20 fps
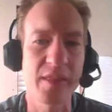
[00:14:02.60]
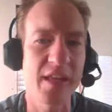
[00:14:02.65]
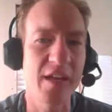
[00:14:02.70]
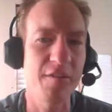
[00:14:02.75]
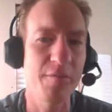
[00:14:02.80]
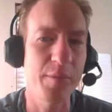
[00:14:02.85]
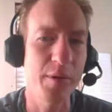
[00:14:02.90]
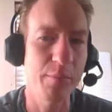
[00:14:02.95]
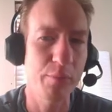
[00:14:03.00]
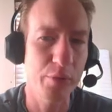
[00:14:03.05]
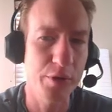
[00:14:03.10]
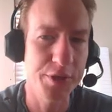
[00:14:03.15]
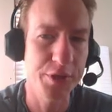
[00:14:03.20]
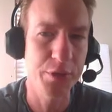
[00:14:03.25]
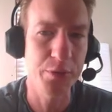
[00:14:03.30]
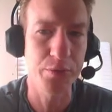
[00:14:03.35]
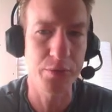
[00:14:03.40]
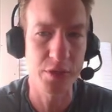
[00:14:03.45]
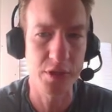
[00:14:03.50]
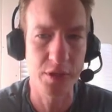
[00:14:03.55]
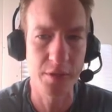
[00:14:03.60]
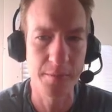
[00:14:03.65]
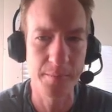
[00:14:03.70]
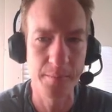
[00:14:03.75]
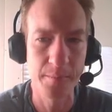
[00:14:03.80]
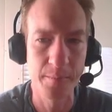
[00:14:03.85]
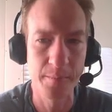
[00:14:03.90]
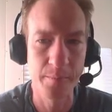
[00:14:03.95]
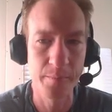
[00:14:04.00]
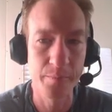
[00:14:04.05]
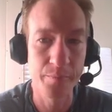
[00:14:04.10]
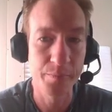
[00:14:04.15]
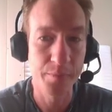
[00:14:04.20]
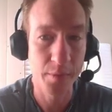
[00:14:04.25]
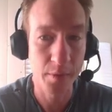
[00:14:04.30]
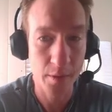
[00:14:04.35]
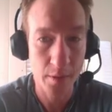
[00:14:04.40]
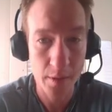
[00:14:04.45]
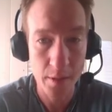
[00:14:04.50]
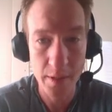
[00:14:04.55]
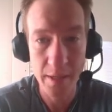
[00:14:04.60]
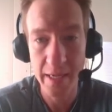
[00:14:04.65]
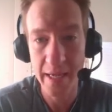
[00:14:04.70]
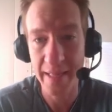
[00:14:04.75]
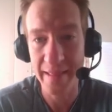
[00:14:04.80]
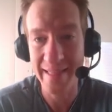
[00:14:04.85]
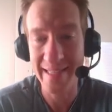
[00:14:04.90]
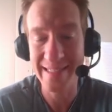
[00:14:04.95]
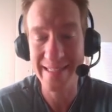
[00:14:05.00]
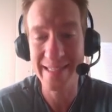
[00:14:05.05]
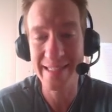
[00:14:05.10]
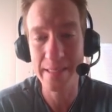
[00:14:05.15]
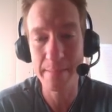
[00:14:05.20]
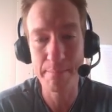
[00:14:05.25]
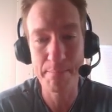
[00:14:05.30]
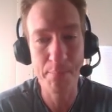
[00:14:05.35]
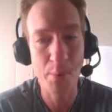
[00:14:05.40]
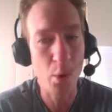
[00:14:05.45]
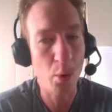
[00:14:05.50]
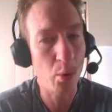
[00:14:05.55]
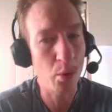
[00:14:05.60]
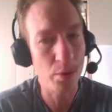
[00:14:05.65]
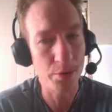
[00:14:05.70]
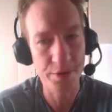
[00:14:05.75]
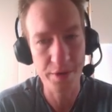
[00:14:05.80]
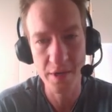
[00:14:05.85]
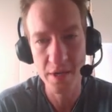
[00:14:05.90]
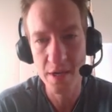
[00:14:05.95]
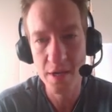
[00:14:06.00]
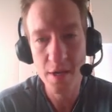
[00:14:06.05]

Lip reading: that have been produced. And this is in bold.